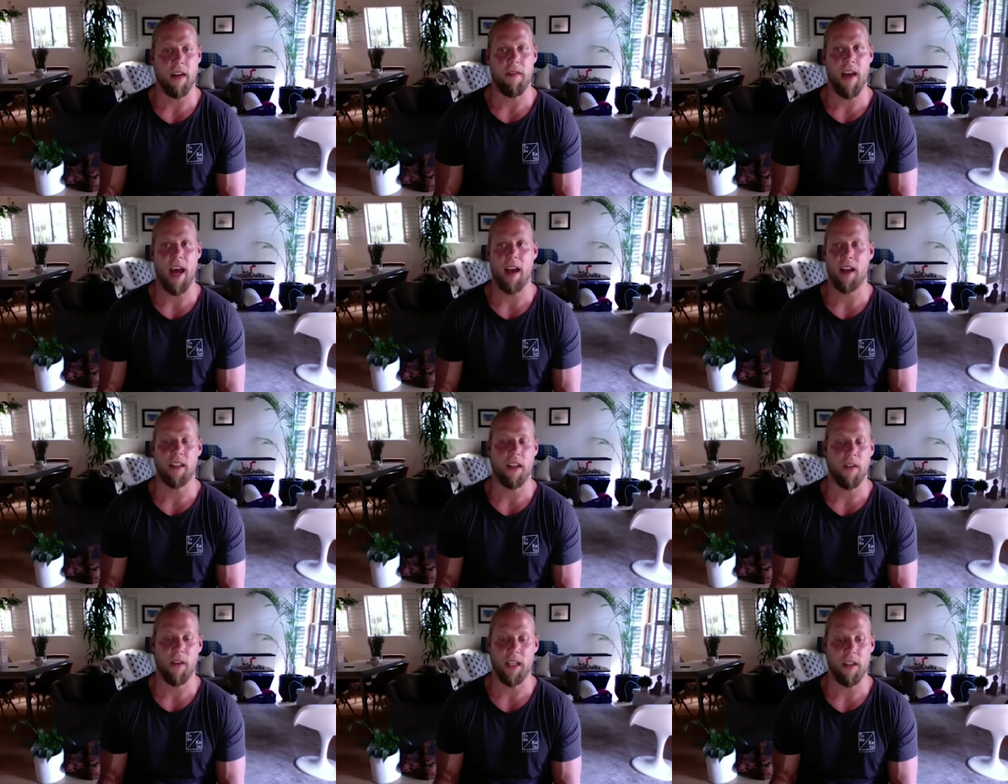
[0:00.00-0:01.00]
fat because
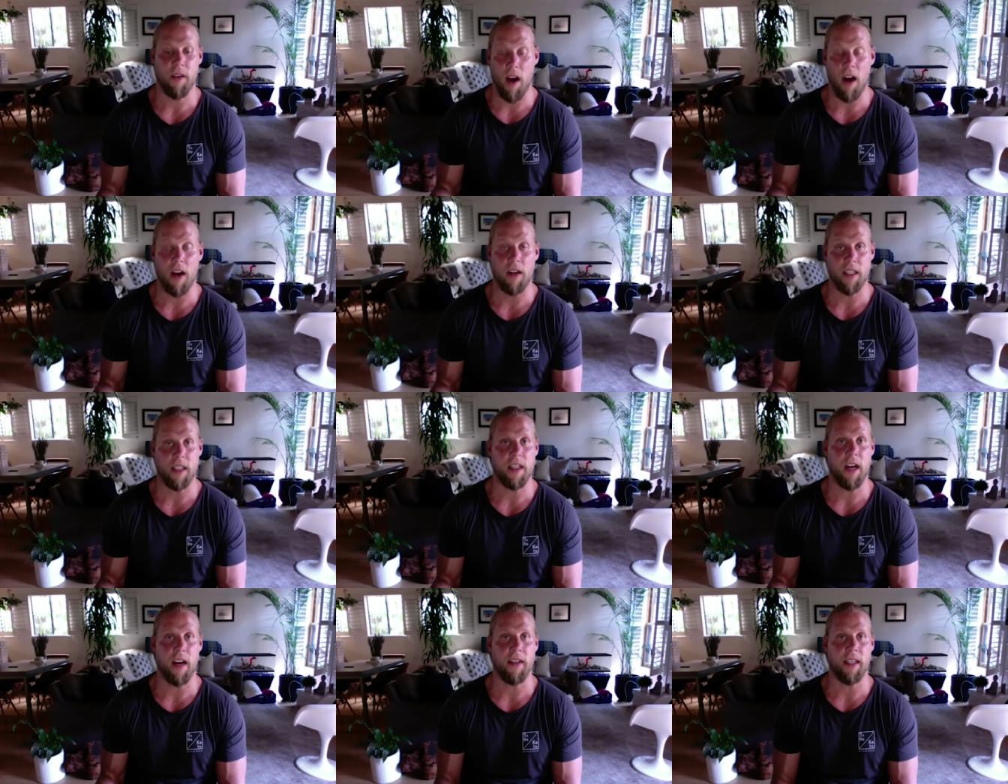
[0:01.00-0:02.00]
otherwise you are just
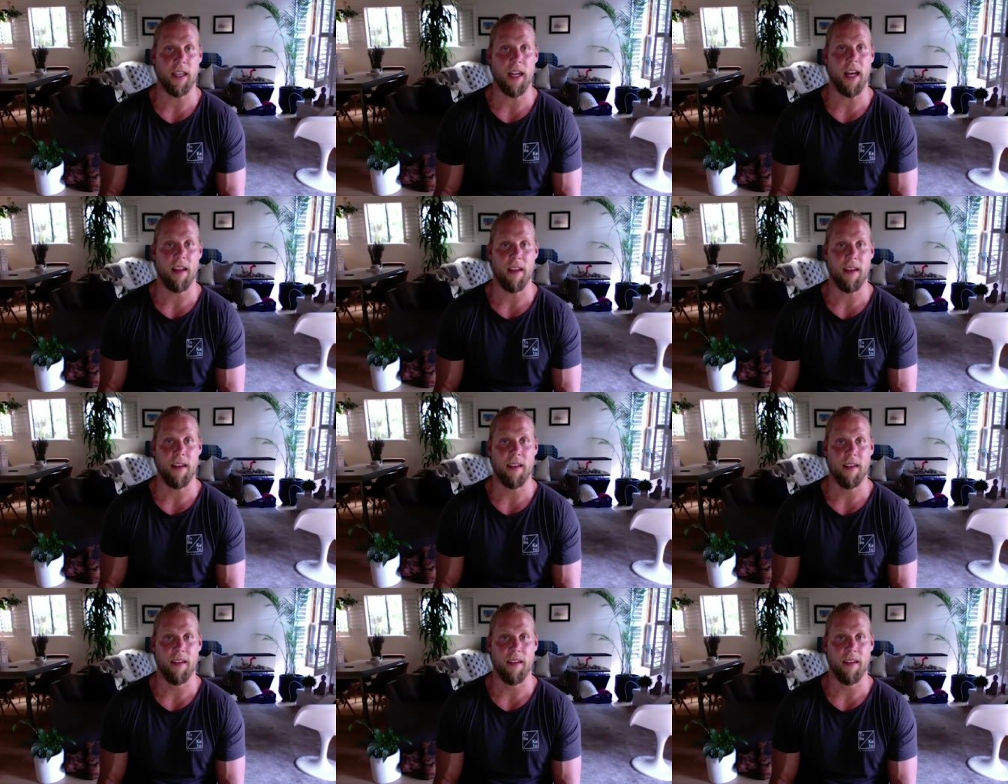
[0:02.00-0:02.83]
starving to death.